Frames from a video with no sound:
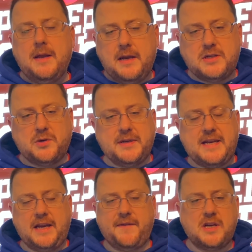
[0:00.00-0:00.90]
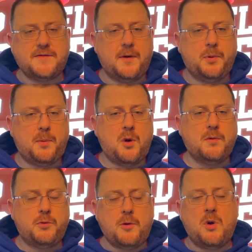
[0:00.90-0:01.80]
and certainly take advantage of our
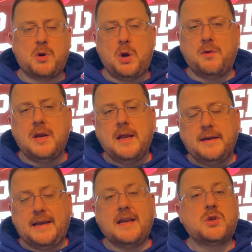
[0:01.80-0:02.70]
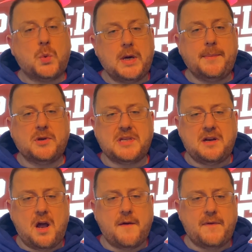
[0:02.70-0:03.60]
promo code to get 20%
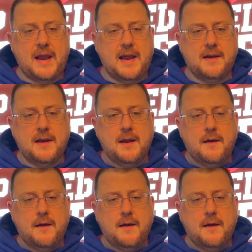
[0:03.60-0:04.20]
off and